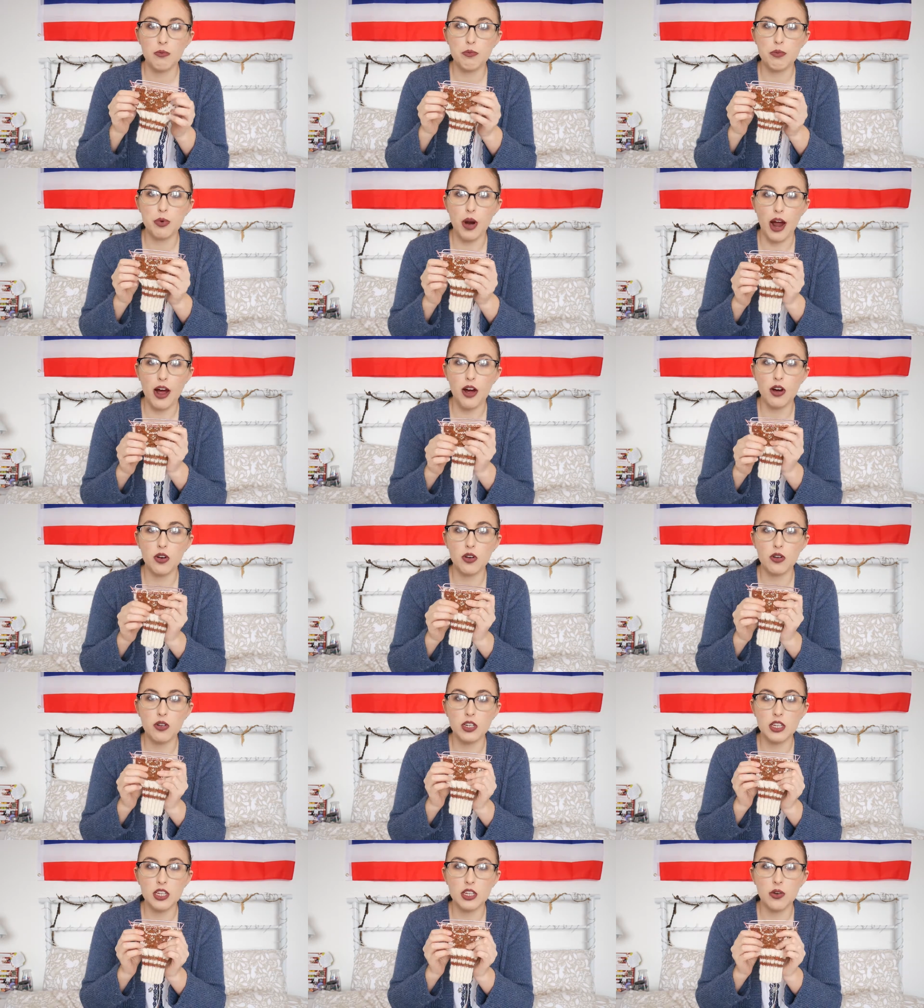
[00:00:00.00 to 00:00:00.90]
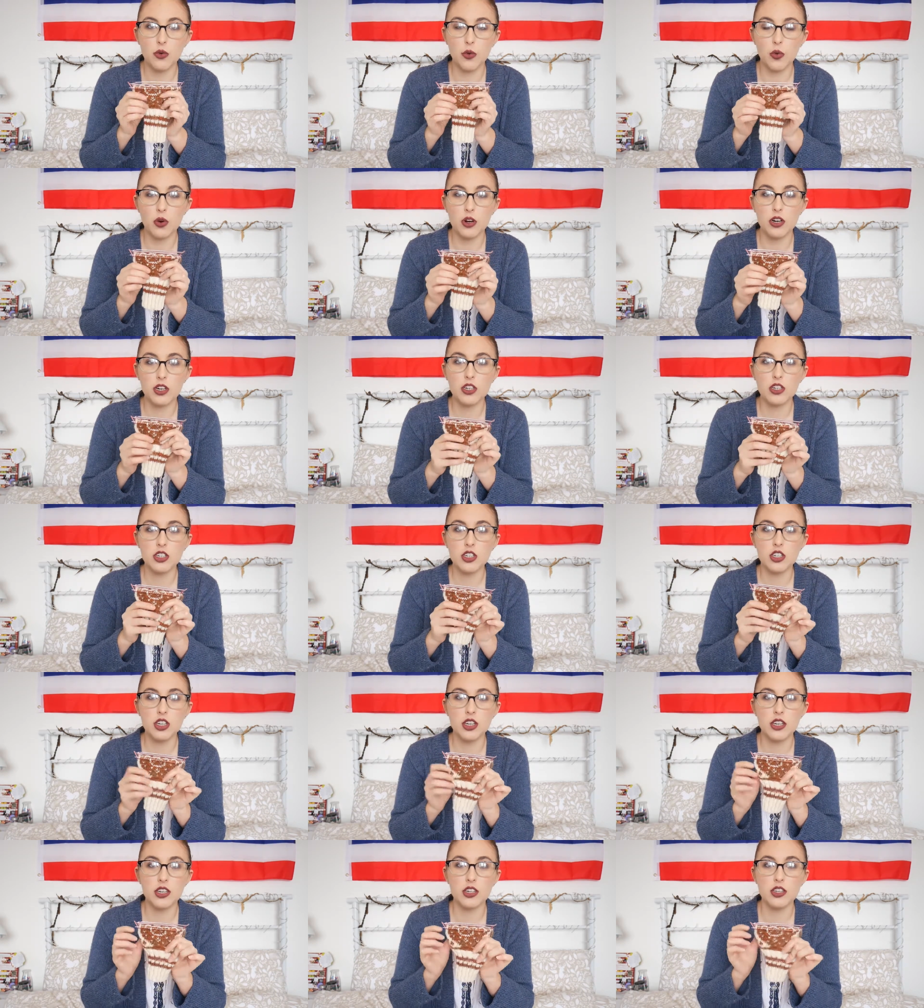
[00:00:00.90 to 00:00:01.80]
brownie
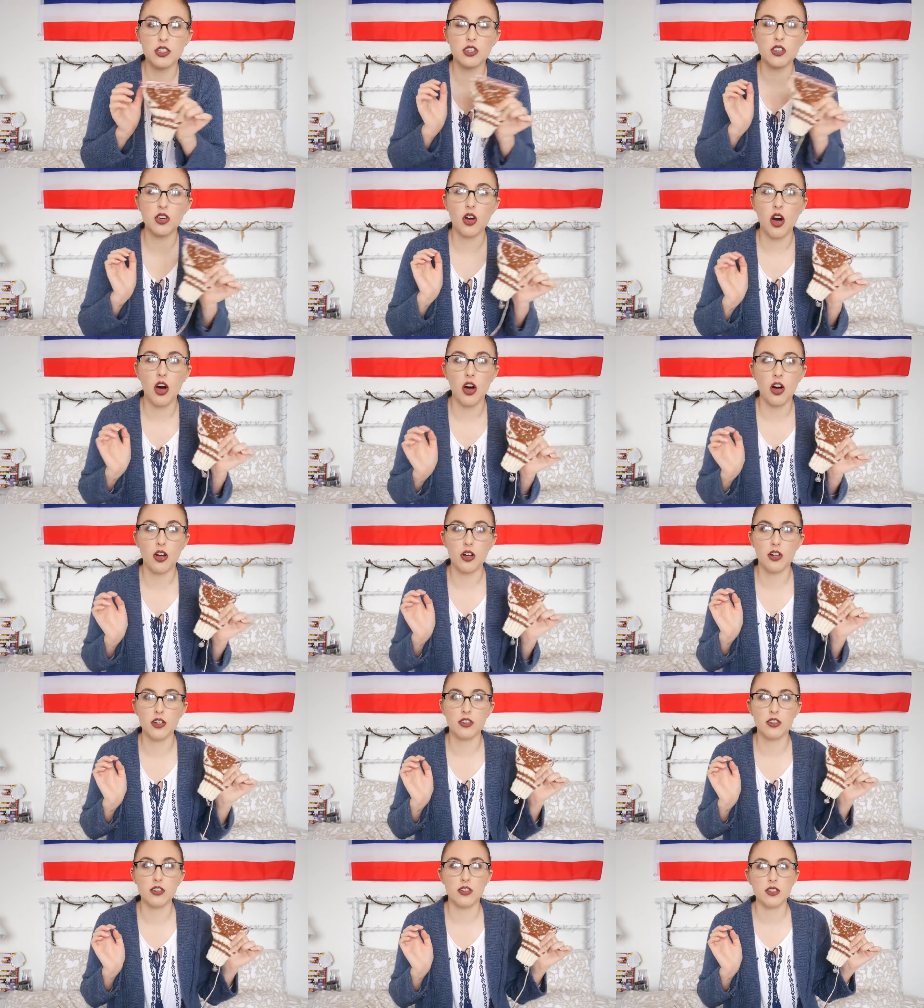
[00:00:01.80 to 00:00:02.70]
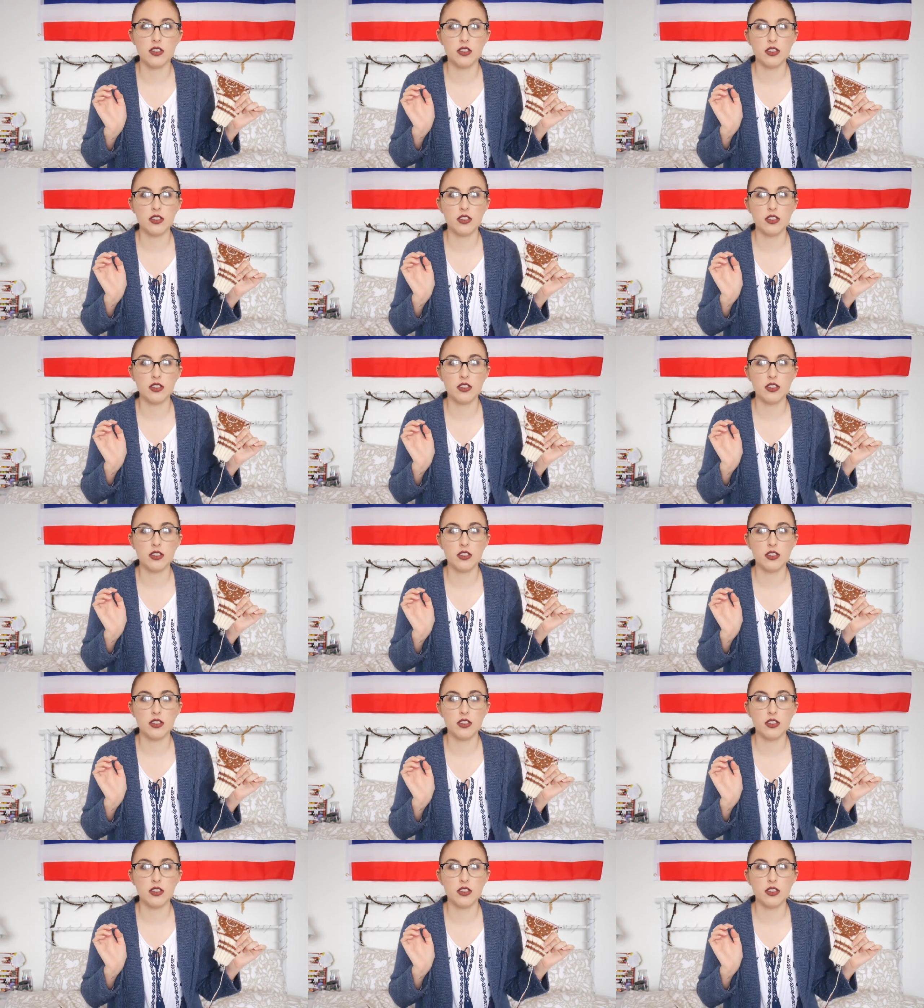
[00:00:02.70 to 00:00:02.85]
orange is called,